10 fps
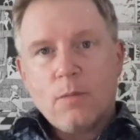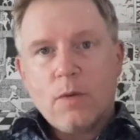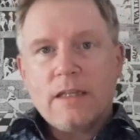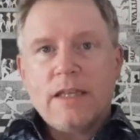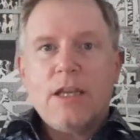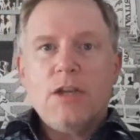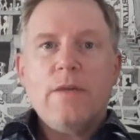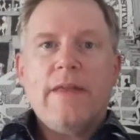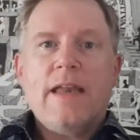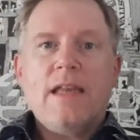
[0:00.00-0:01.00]
what I'd like you to do
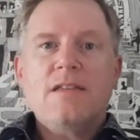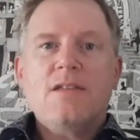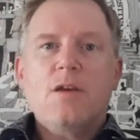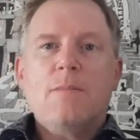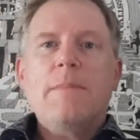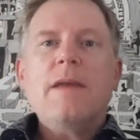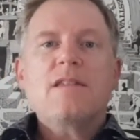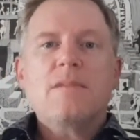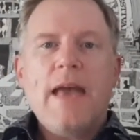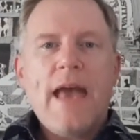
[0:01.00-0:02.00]
then is to, maybe on
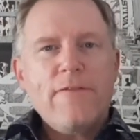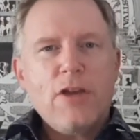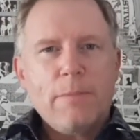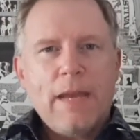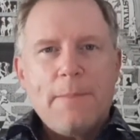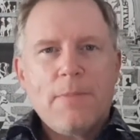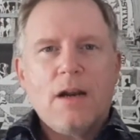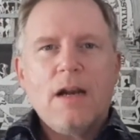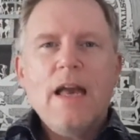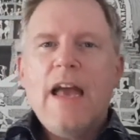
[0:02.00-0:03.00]
some heavier paper,